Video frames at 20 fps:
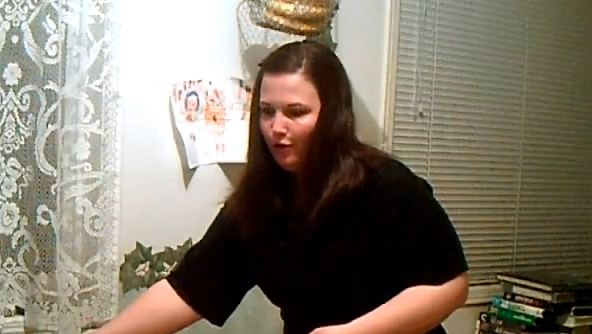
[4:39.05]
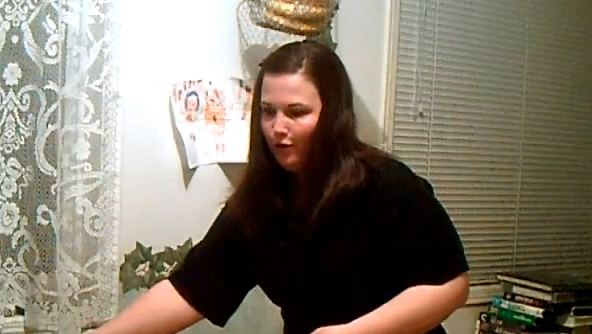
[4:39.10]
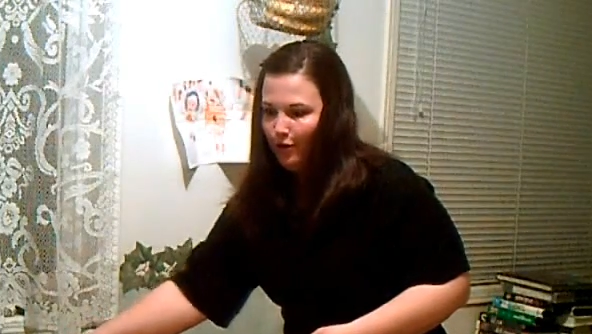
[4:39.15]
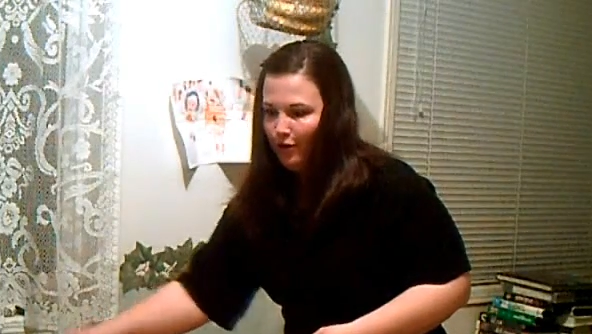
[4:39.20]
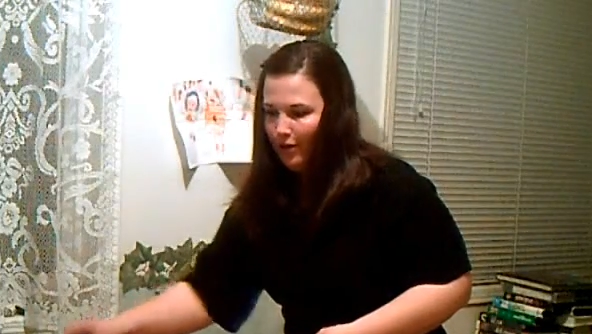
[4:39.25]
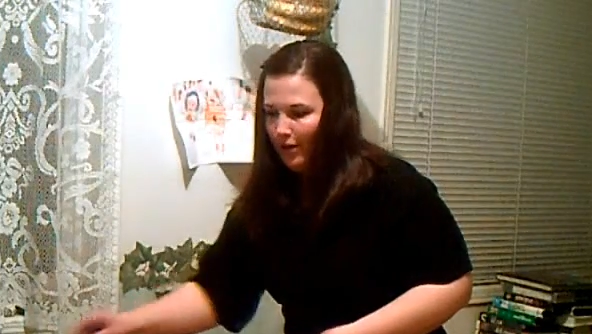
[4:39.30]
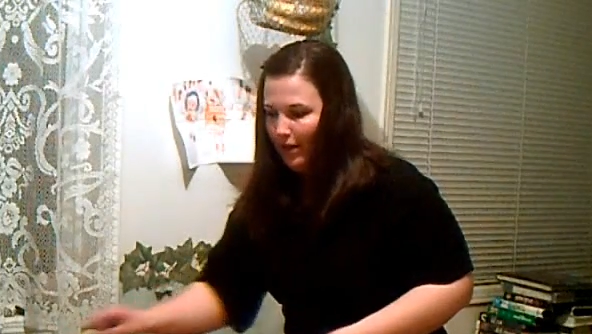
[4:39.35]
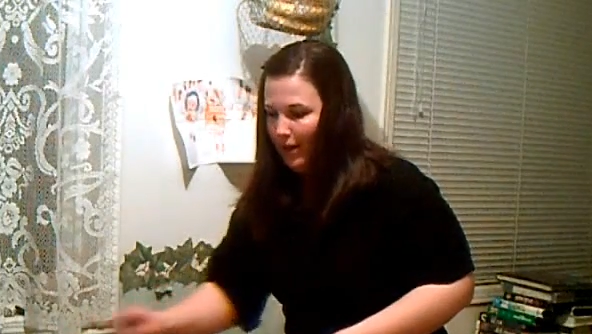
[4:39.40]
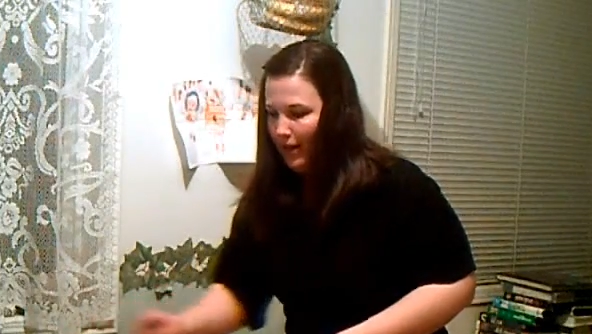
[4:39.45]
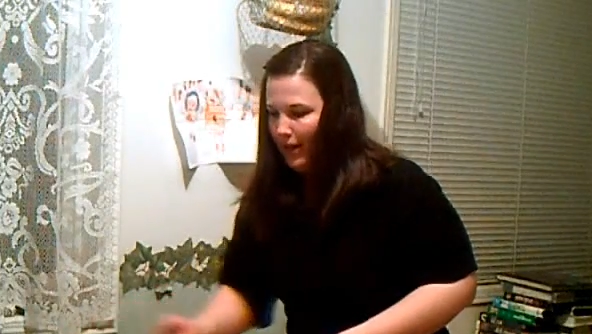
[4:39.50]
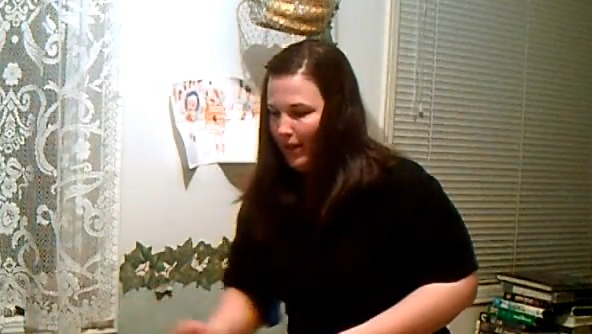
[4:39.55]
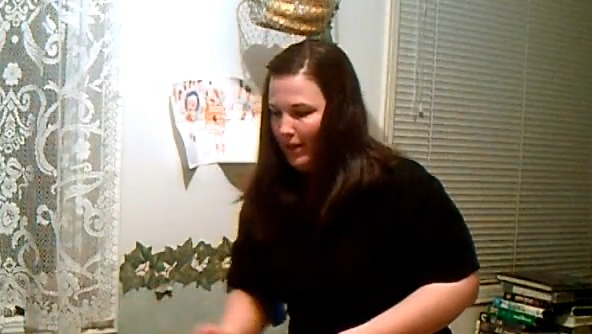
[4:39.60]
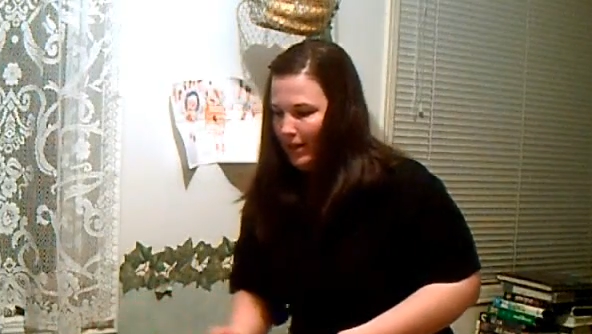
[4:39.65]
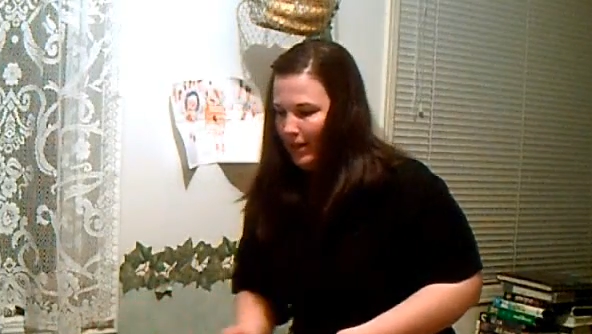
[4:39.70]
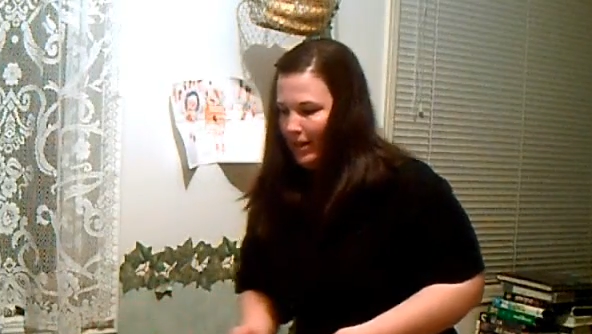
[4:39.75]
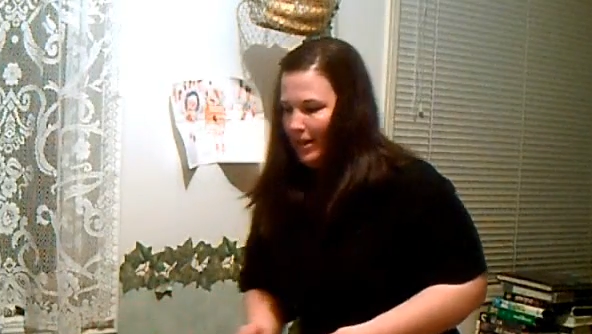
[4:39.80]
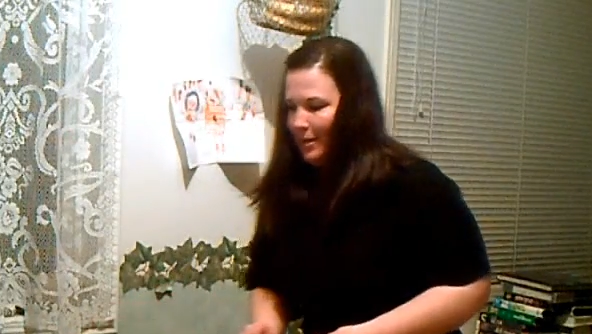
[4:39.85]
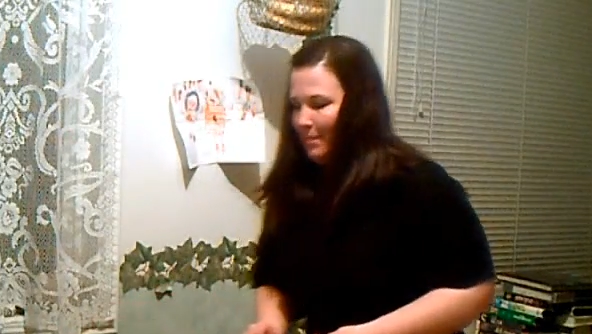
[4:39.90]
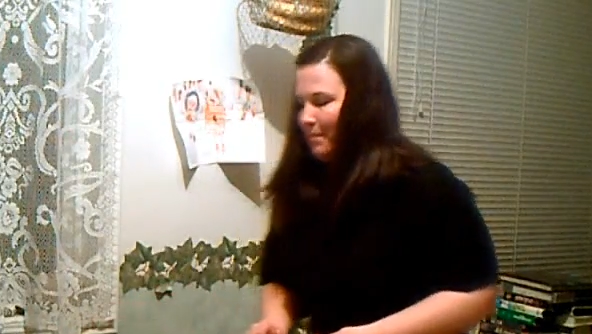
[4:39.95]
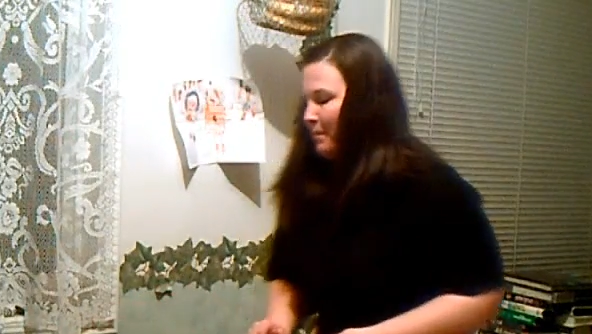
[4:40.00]
sugar
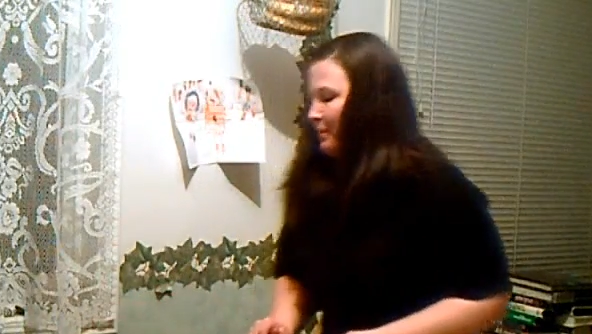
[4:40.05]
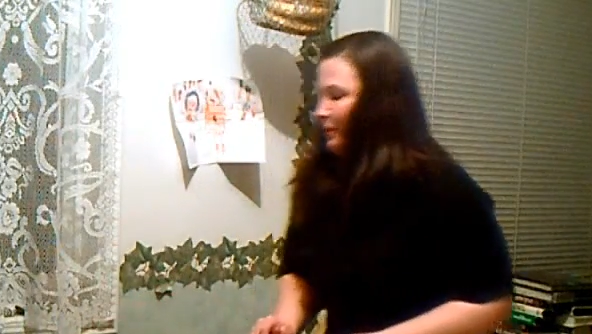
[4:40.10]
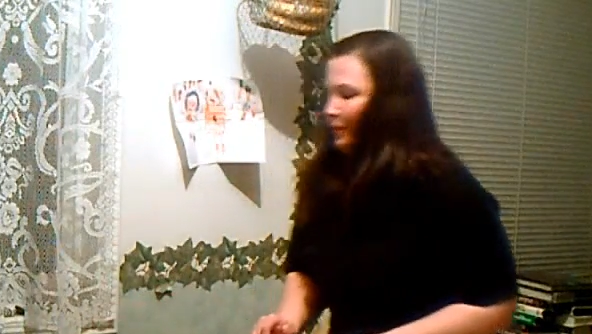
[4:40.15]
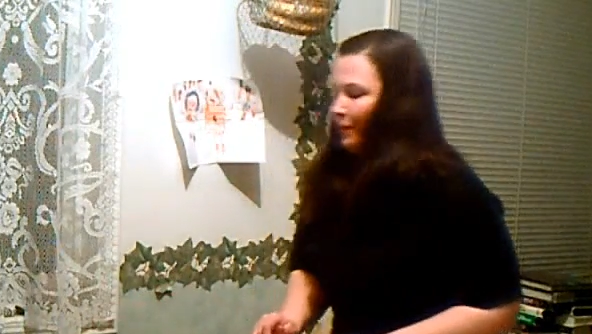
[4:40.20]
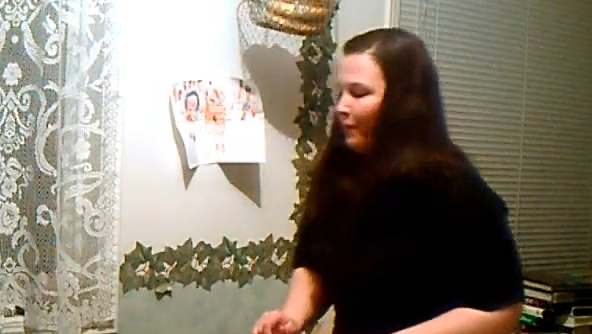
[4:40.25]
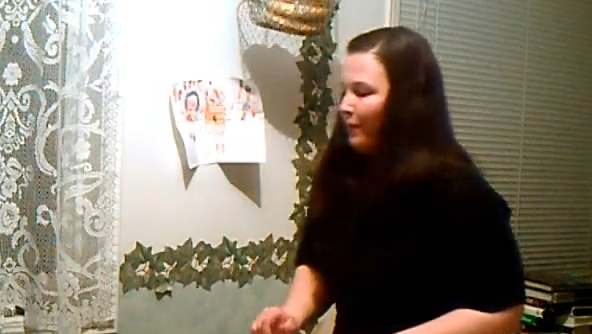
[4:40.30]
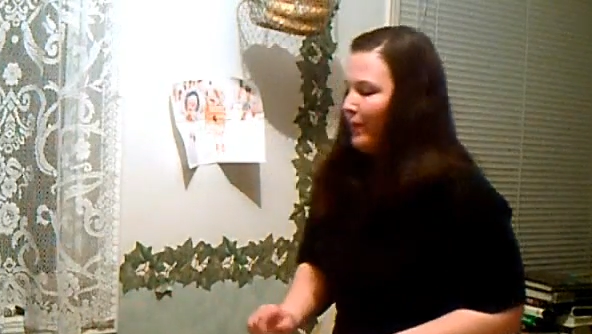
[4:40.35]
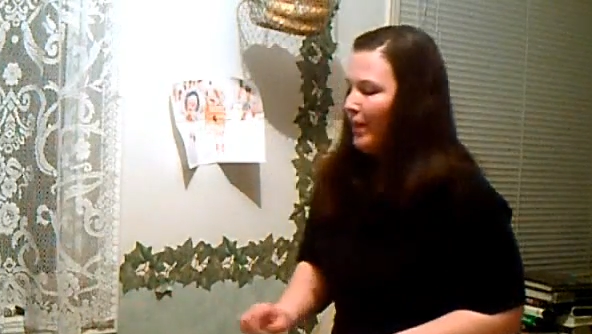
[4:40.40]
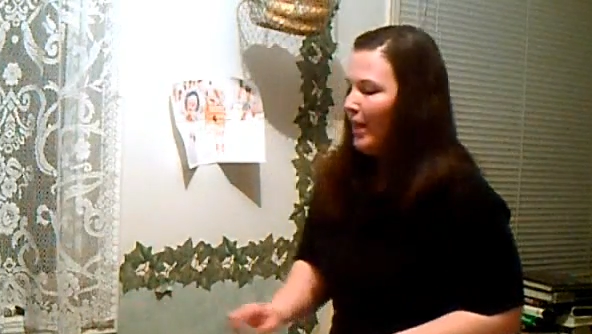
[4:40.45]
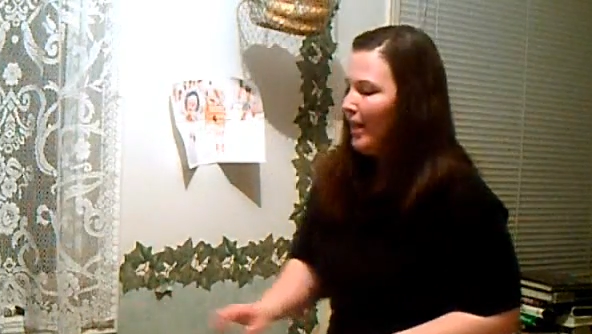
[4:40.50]
lately.